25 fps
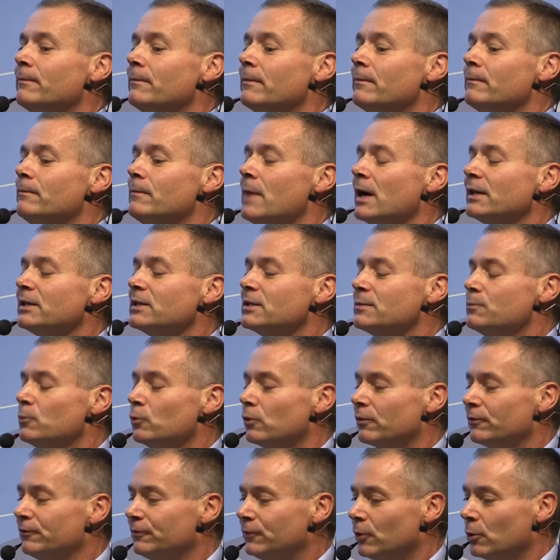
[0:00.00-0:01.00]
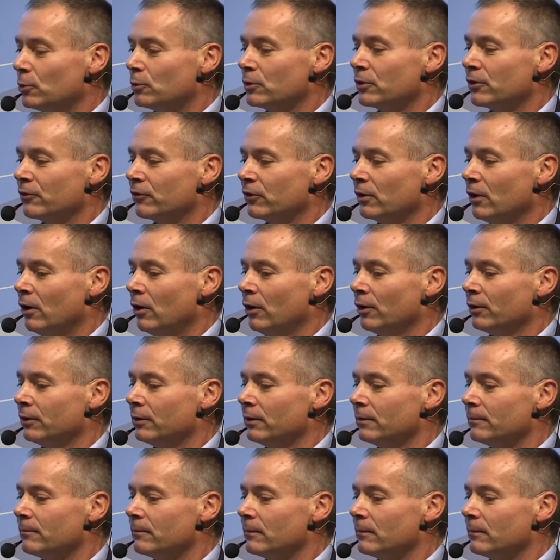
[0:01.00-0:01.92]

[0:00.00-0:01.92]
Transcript: much more focus on